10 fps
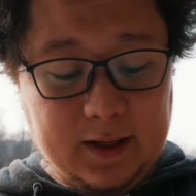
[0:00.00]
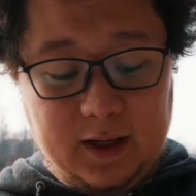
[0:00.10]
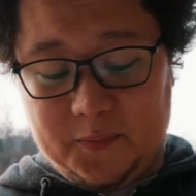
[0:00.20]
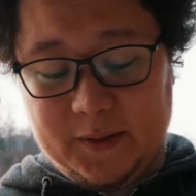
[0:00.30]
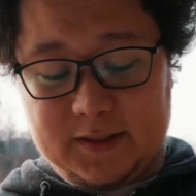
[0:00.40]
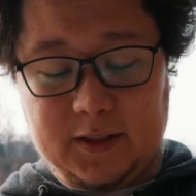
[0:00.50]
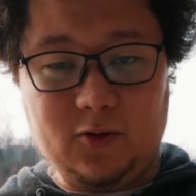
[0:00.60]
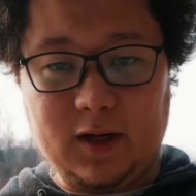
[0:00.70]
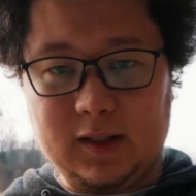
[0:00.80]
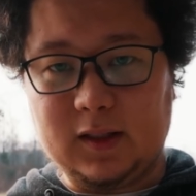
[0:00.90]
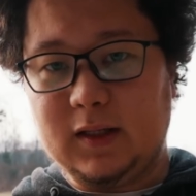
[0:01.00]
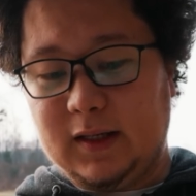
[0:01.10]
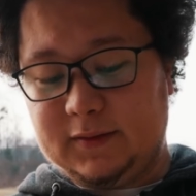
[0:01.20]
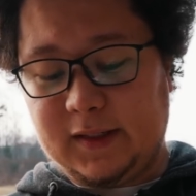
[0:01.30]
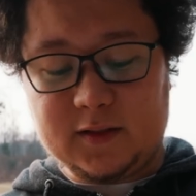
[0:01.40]
It means that you can
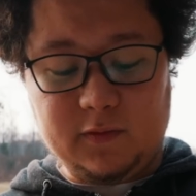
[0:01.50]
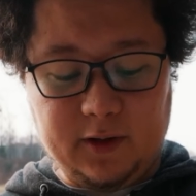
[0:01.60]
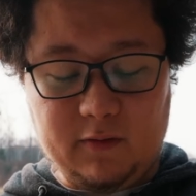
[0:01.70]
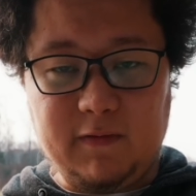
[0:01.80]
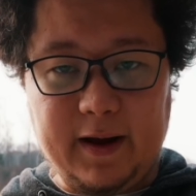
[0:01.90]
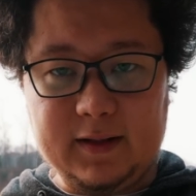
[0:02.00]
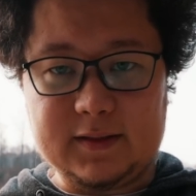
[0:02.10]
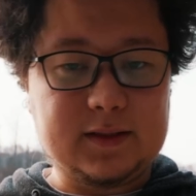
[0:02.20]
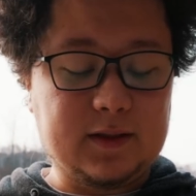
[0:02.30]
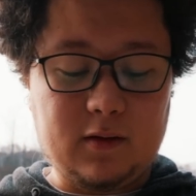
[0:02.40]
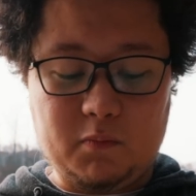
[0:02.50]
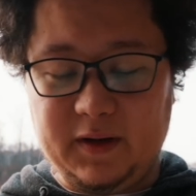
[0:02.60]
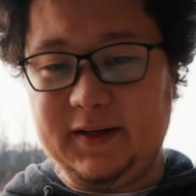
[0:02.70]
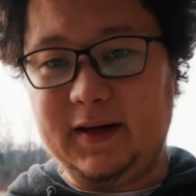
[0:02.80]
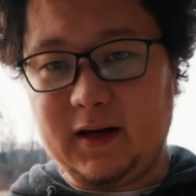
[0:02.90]
transfer your files.
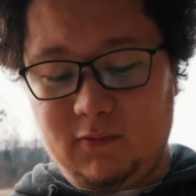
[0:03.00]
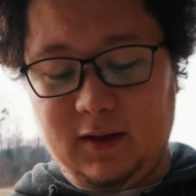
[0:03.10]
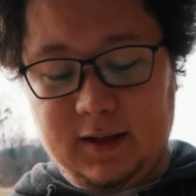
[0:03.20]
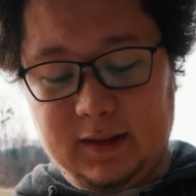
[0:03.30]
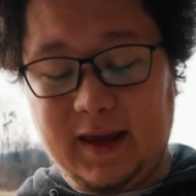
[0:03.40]
Pretty convenient.